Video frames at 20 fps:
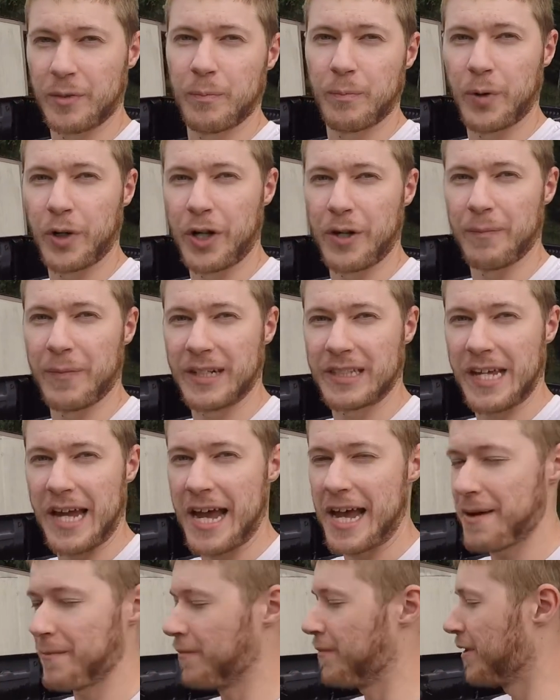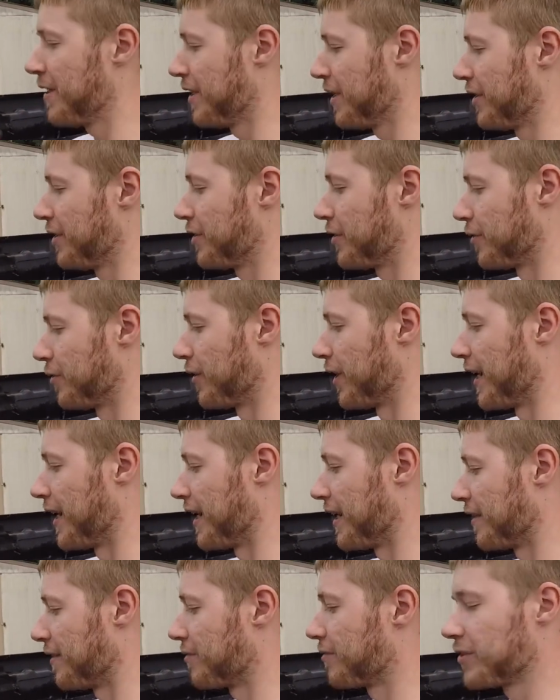put in my time
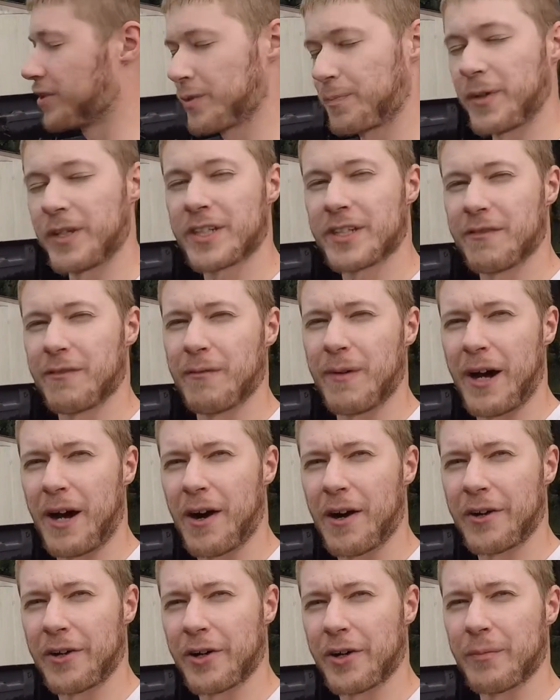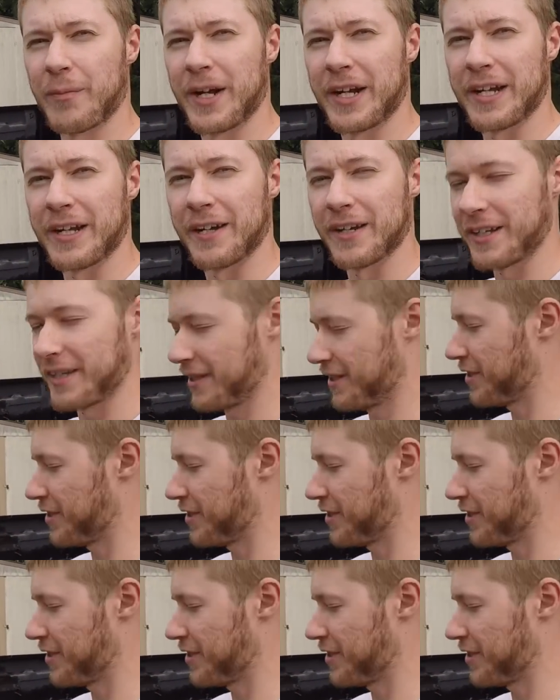to spend some of my hard-earned money on it.